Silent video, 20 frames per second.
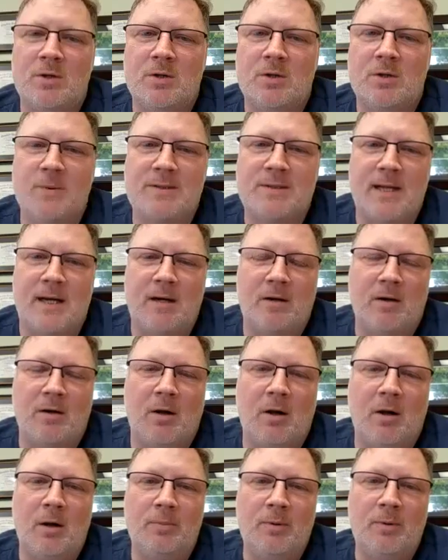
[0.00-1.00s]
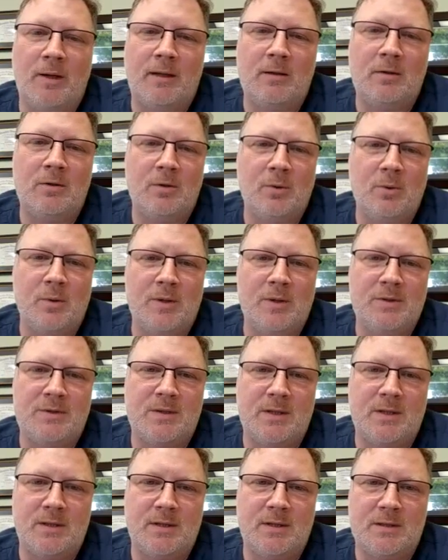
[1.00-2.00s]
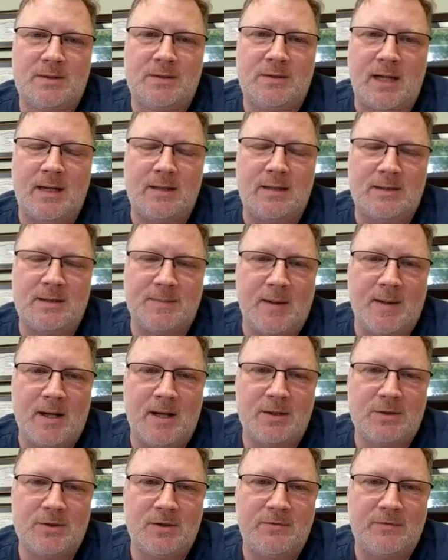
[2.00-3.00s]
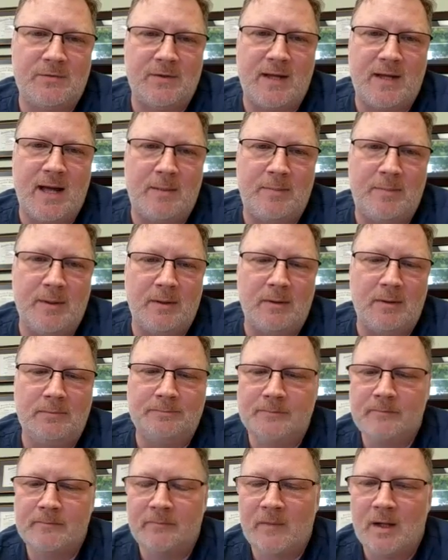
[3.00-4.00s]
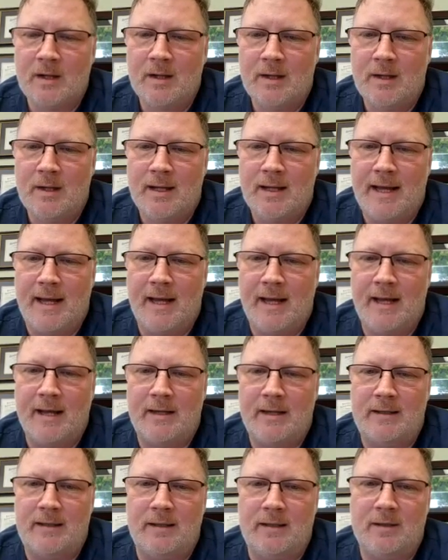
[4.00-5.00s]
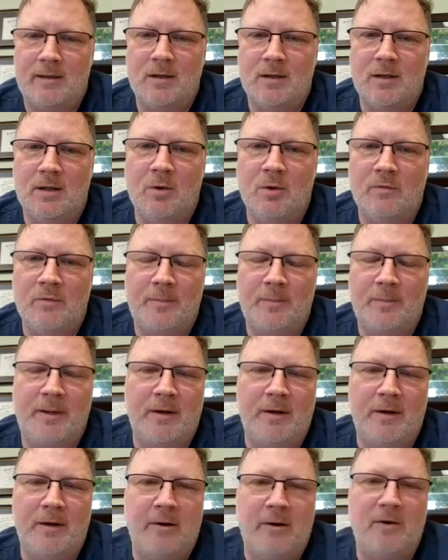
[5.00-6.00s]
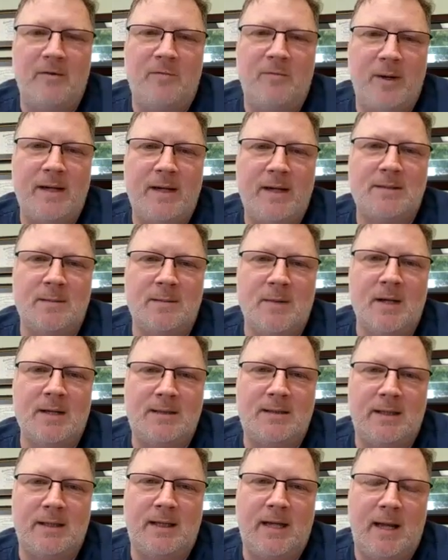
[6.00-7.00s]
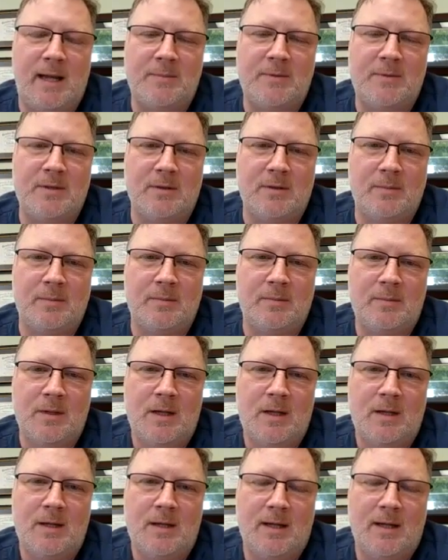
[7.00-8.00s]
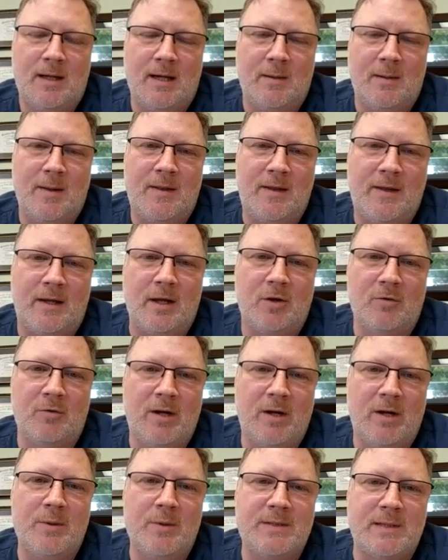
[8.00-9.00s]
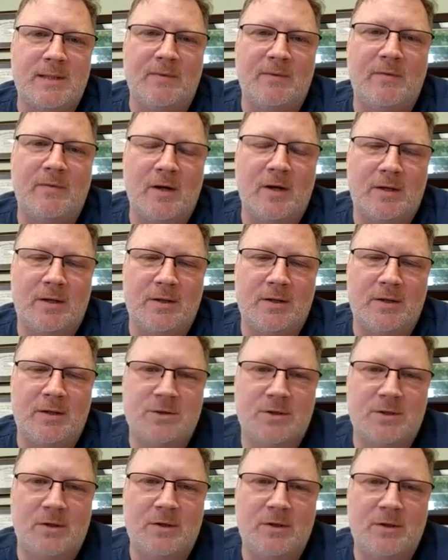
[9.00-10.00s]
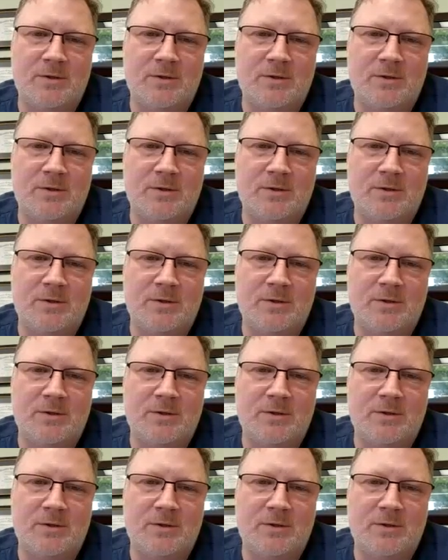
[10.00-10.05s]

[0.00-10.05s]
with Senator Albritton, who was the Senate sponsor for that bill. And over a period of weeks and months, he came to, I think, agree with some of our concerns,